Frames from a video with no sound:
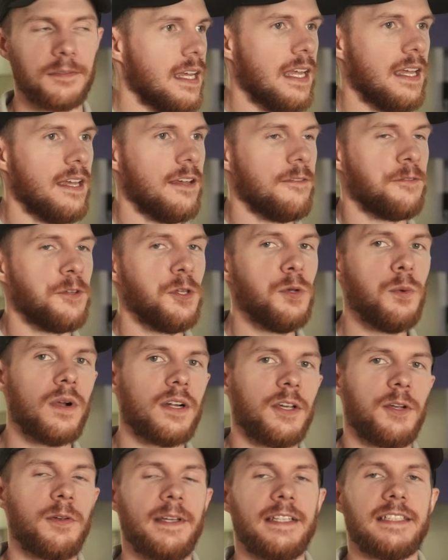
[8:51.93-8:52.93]
If you want
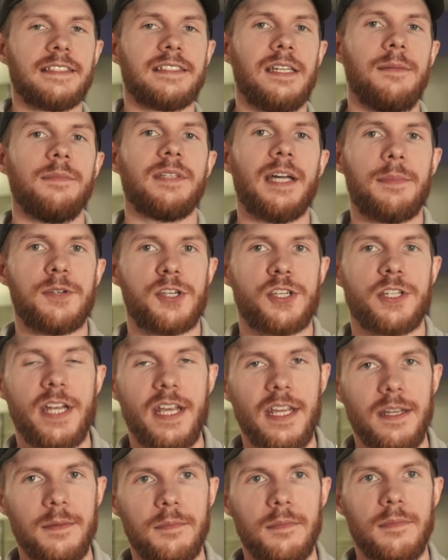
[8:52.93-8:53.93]
to create the same type of
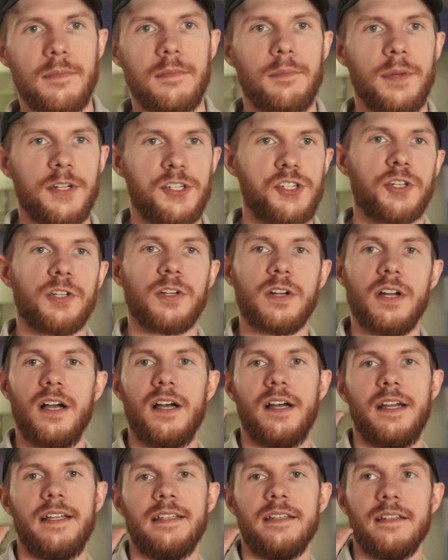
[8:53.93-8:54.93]
shape, but you're
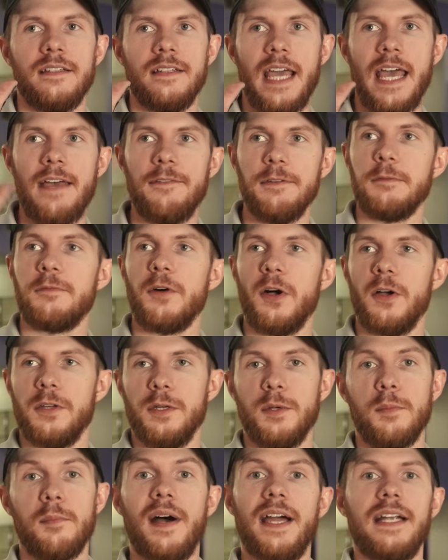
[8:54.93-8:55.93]
on heavy
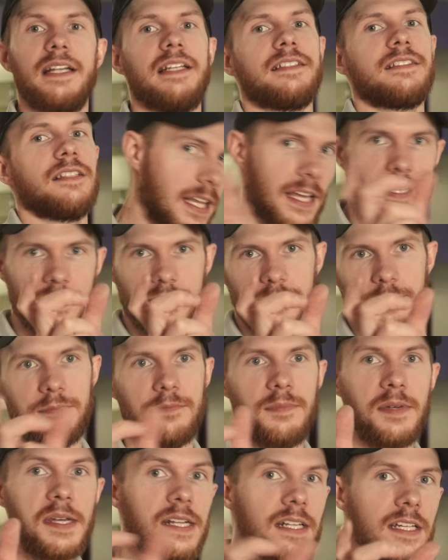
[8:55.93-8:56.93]
volume minus less,
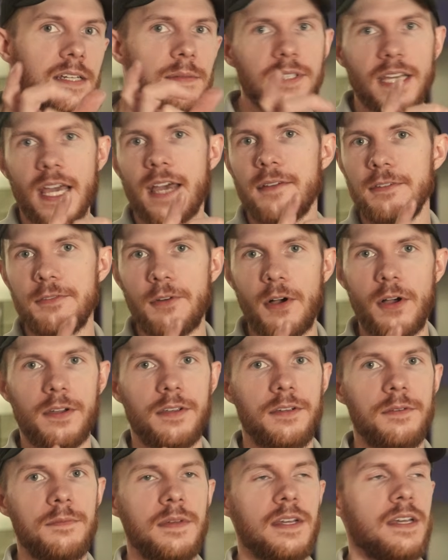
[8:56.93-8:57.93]
medium to heavy
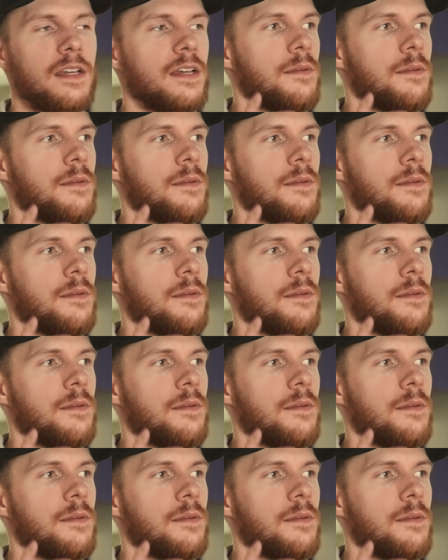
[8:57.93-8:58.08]
volume,